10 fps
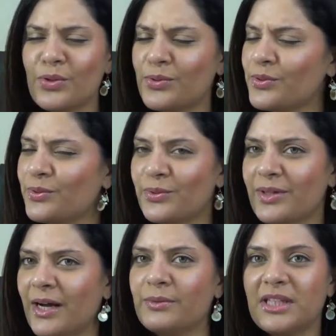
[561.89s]
No.
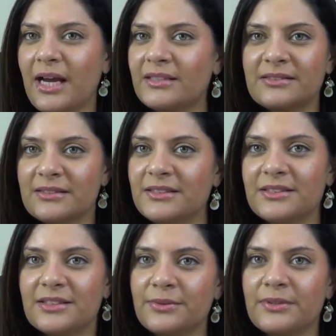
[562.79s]
I was asked to
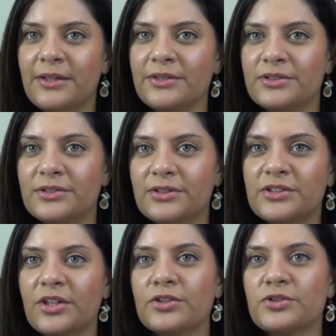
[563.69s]
teach. I
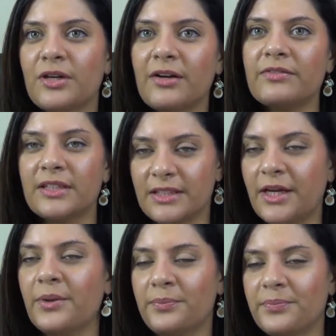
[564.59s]
started traveling.
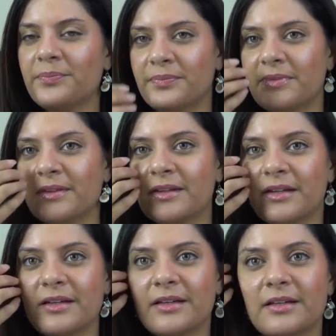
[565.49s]
Yeah.